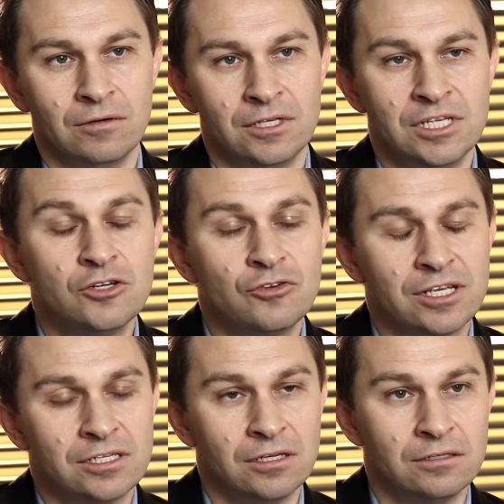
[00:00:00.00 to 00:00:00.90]
is
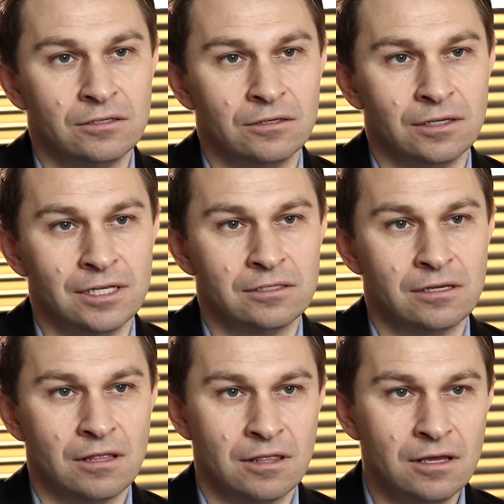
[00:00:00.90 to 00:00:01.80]
interesting to at least
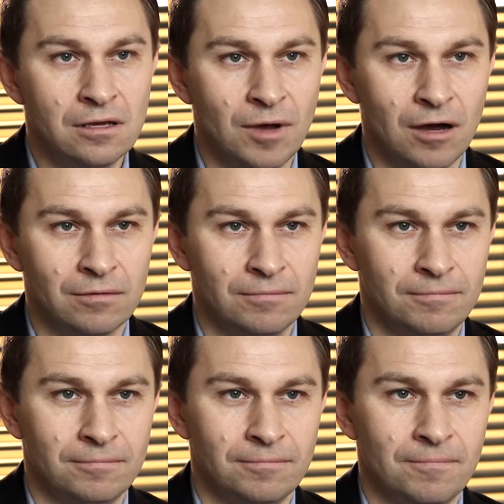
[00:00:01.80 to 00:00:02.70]
think about
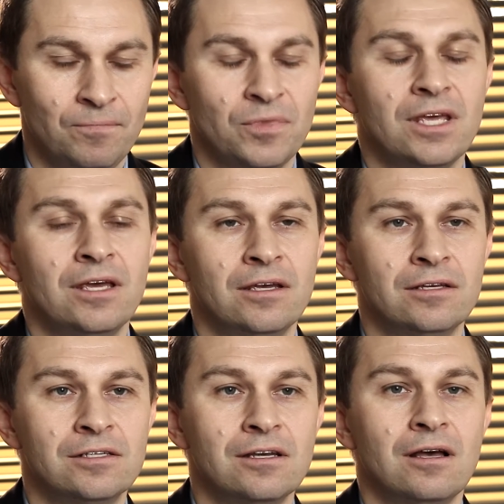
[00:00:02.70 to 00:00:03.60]

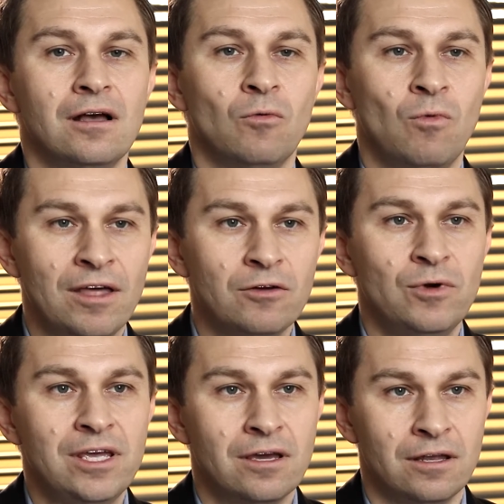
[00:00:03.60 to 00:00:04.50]
is whether
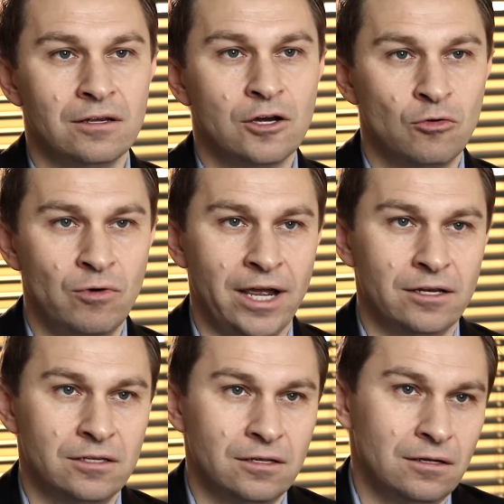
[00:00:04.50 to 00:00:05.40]
we can
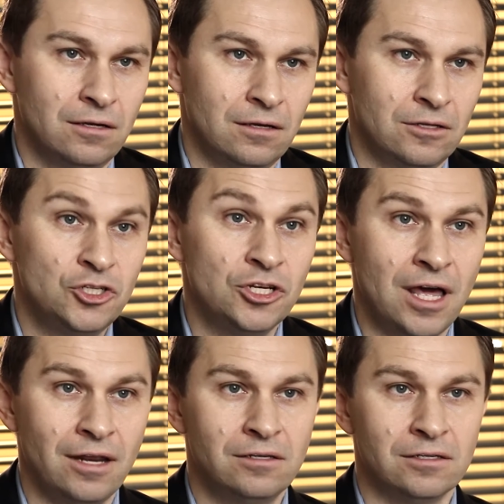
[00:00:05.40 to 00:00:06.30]
correct
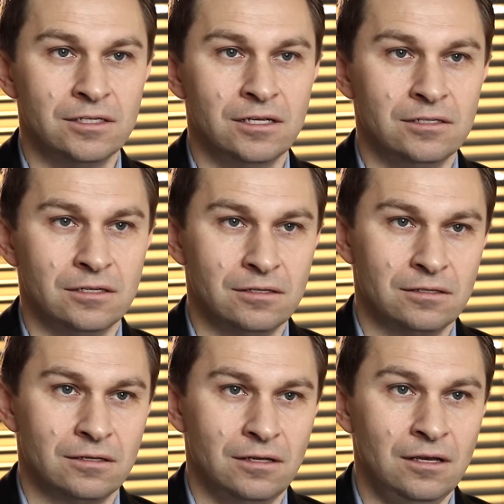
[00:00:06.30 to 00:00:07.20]
genetic diseases
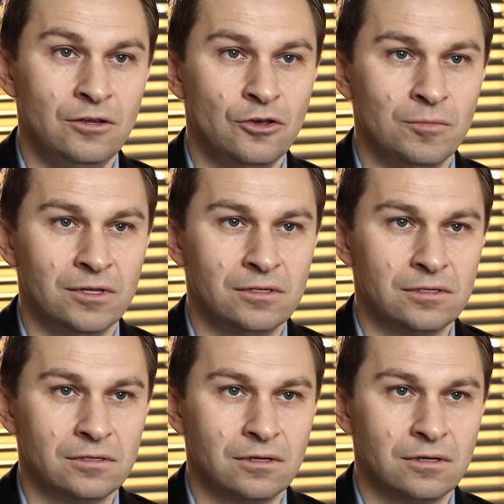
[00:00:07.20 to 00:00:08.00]
in humans.